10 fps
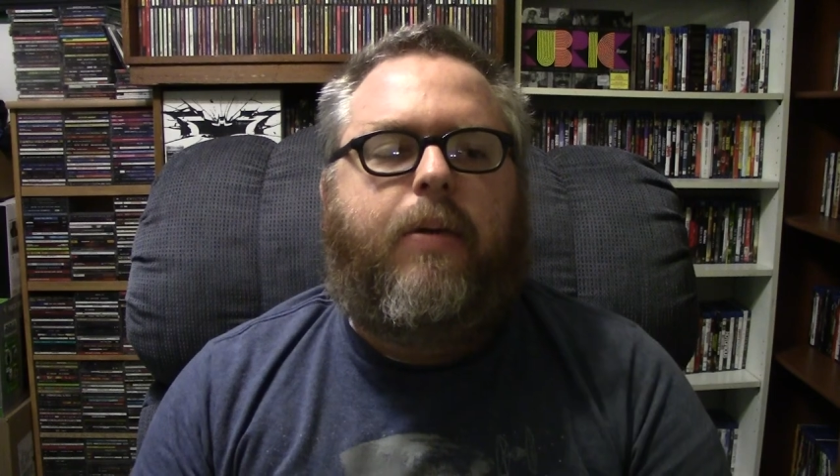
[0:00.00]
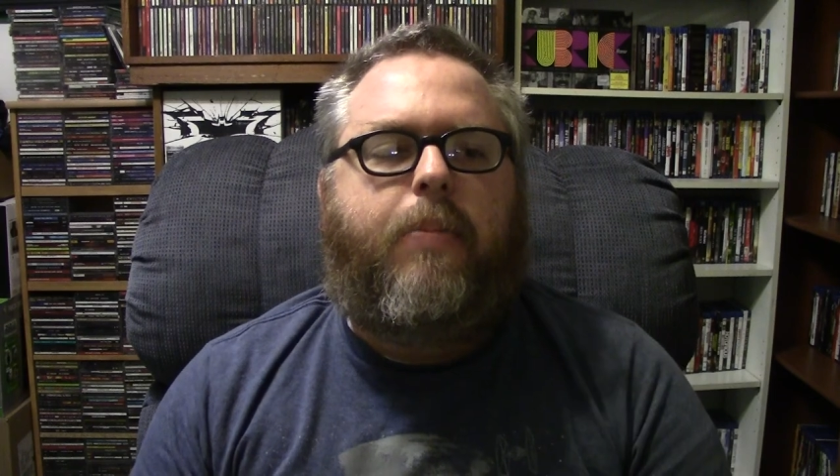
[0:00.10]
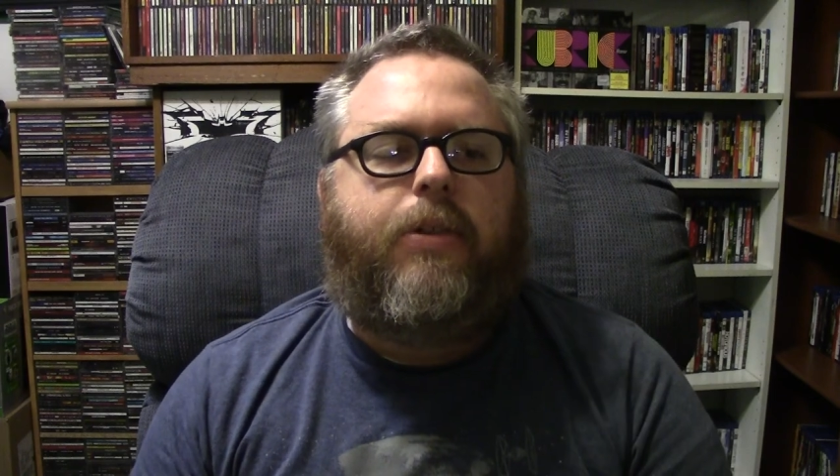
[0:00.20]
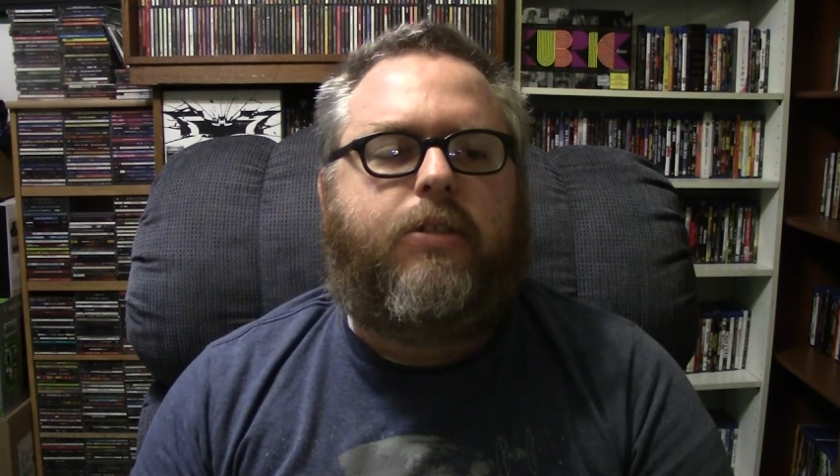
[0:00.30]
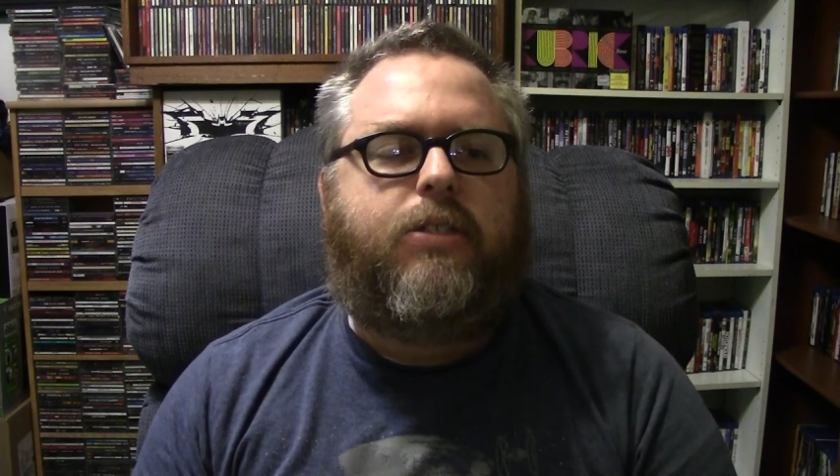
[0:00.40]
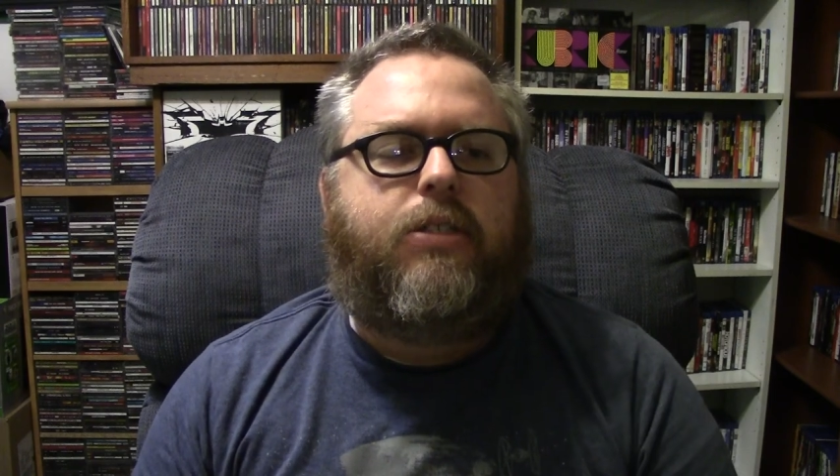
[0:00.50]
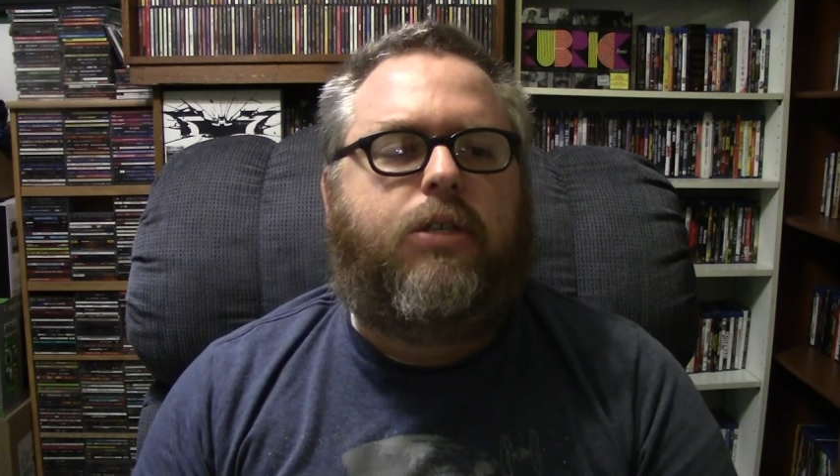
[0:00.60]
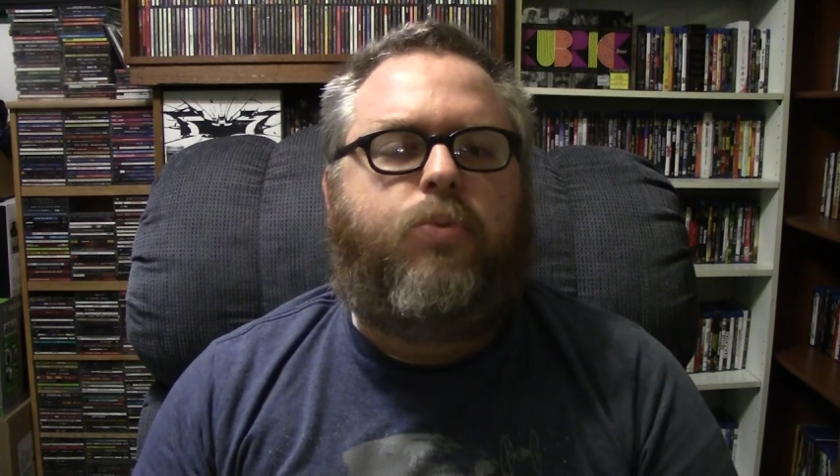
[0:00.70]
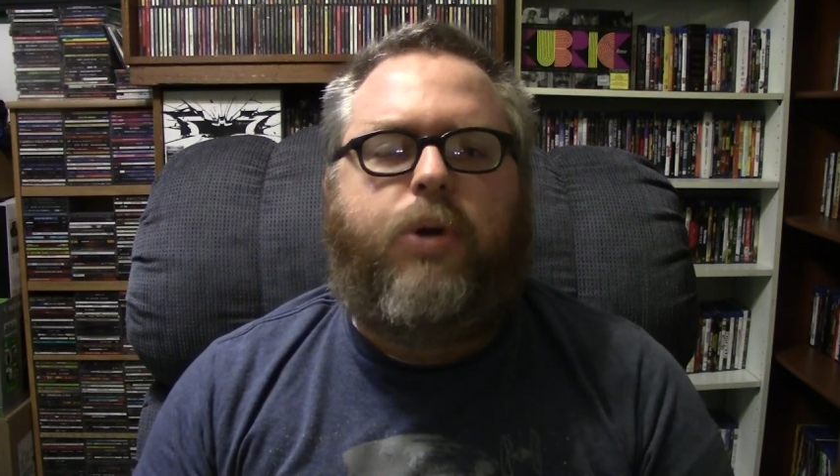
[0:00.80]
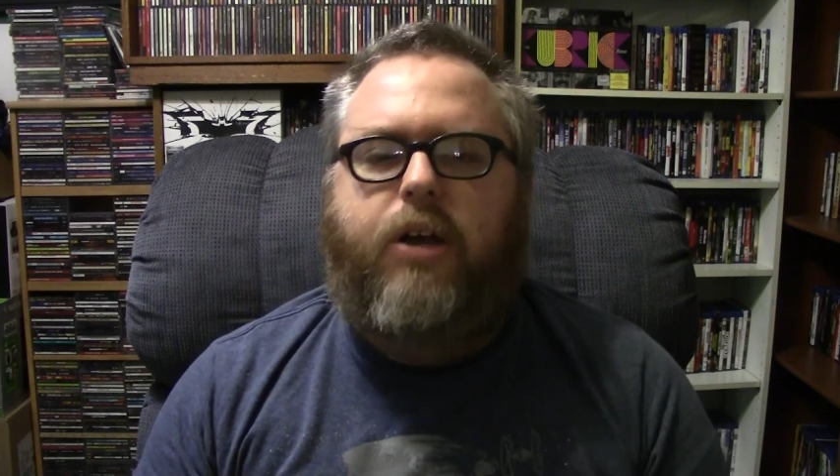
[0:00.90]
but there's
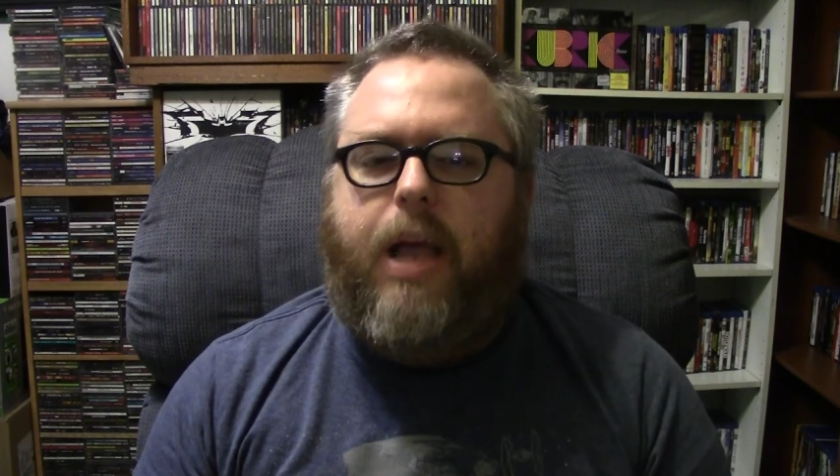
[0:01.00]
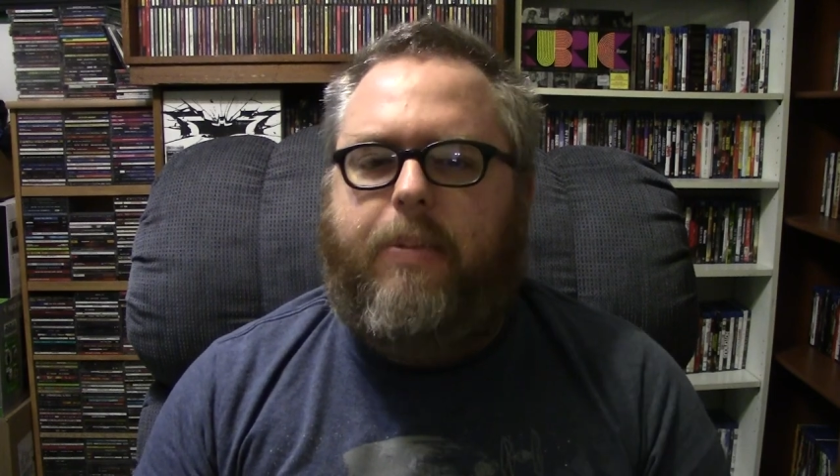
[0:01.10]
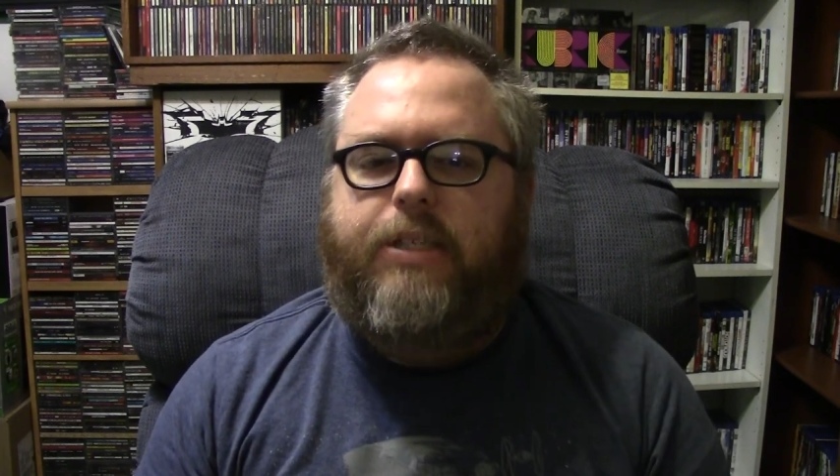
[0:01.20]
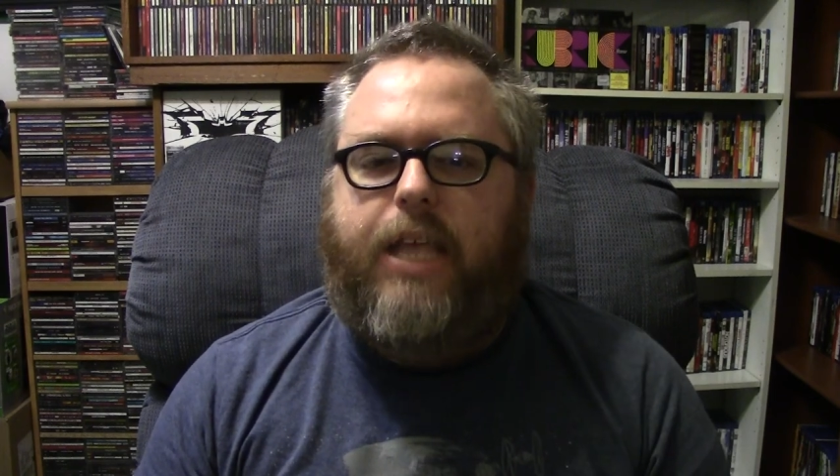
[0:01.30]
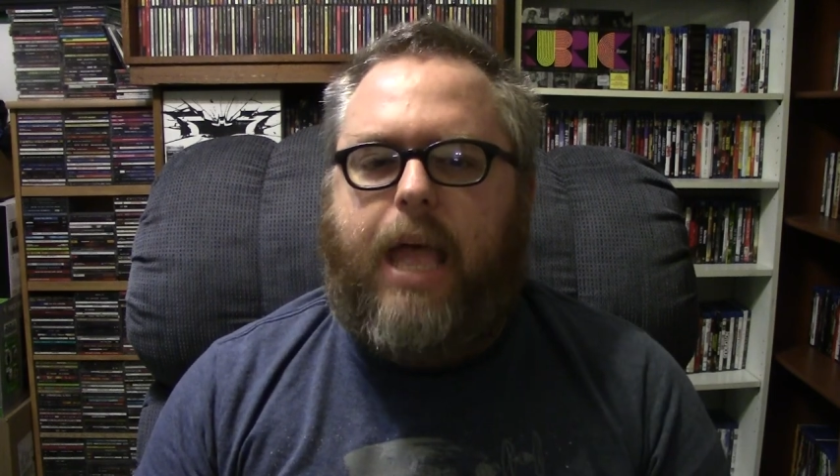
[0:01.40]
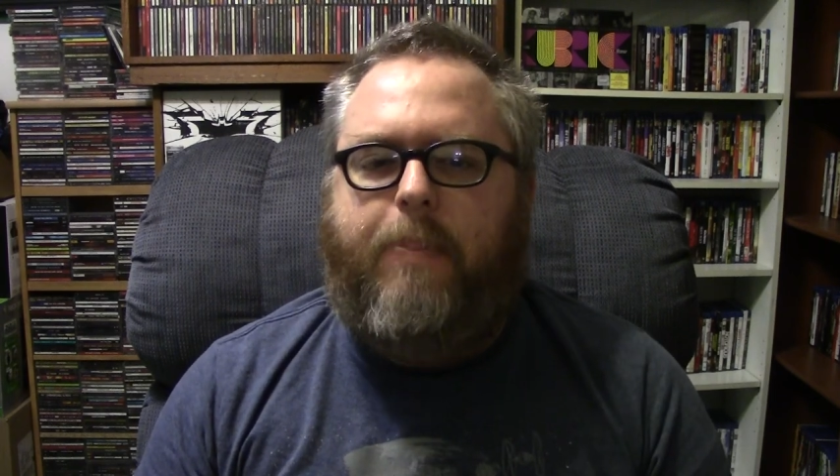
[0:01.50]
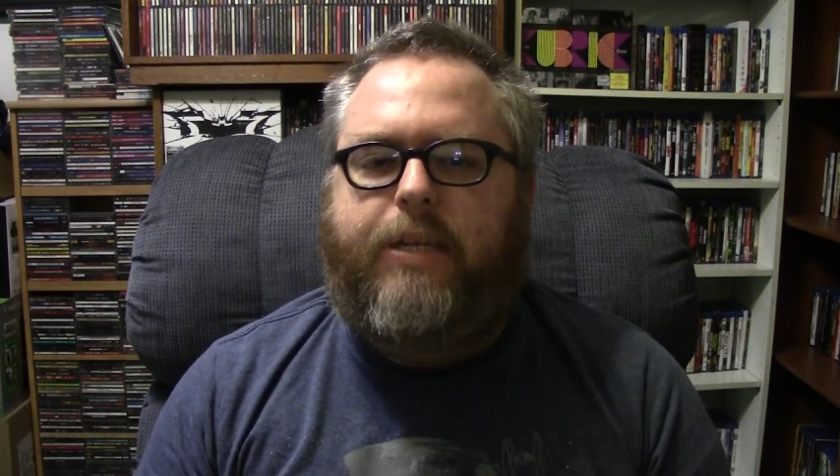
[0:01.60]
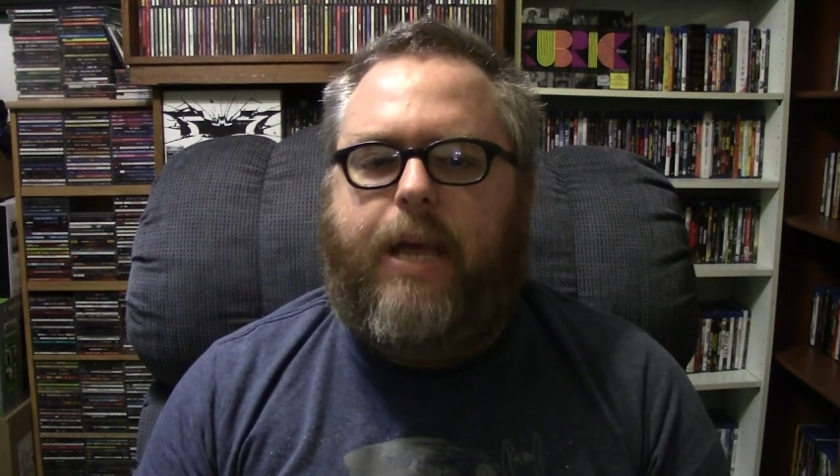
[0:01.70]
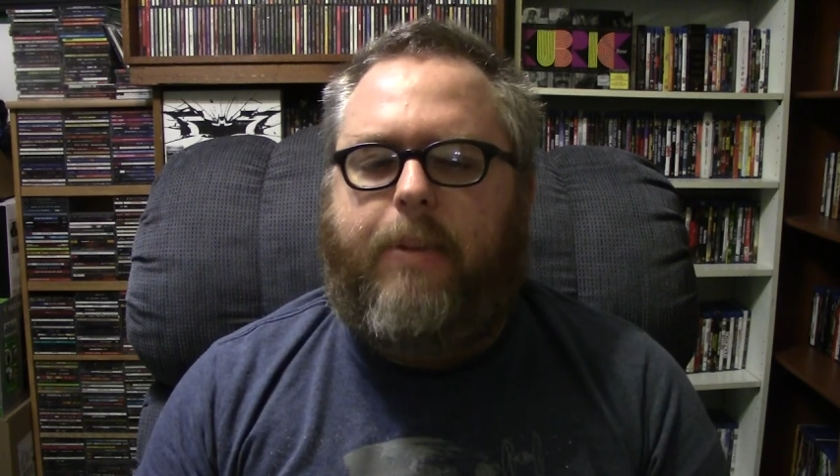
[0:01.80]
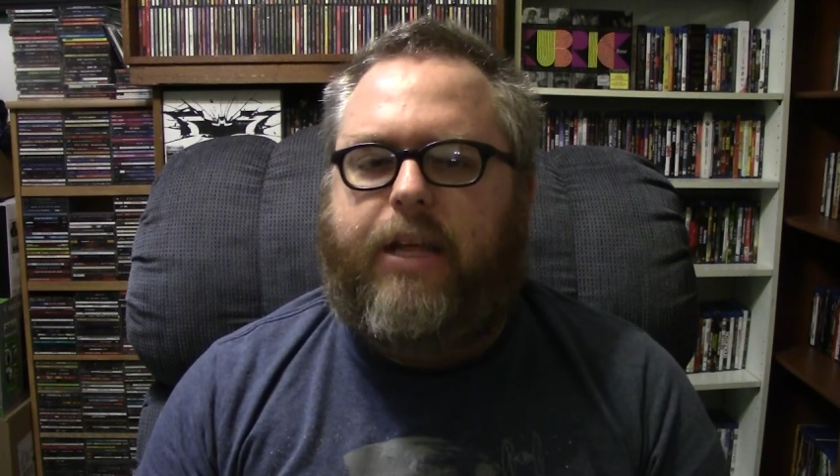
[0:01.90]
this weird
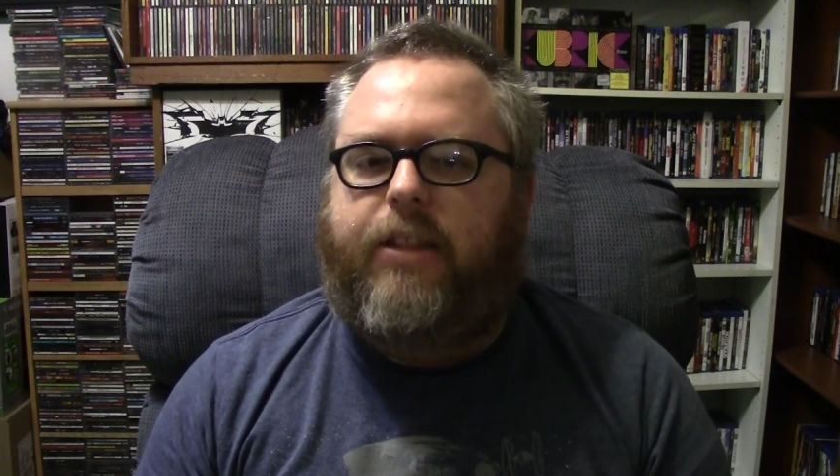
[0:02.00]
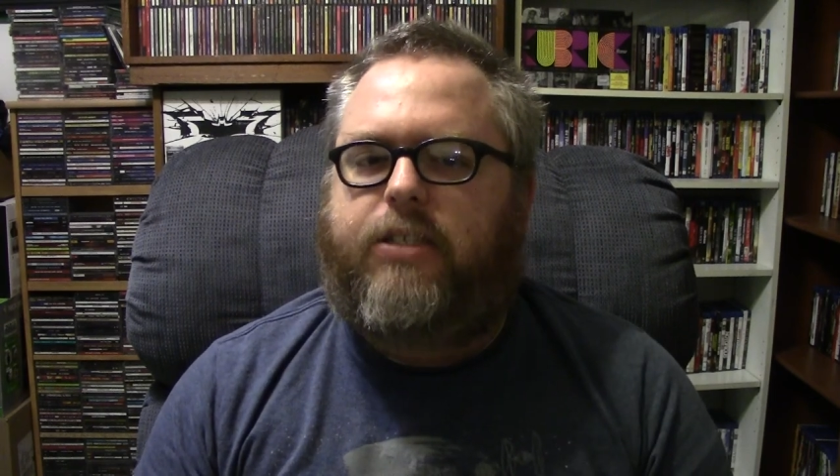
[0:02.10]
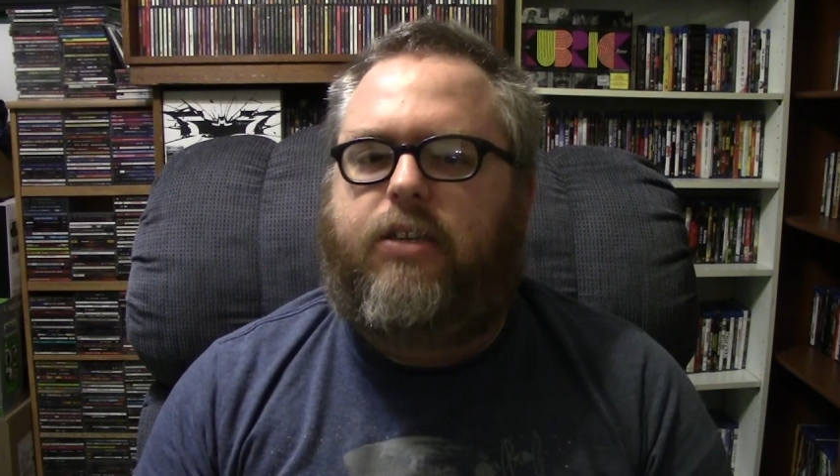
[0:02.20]
epidemic that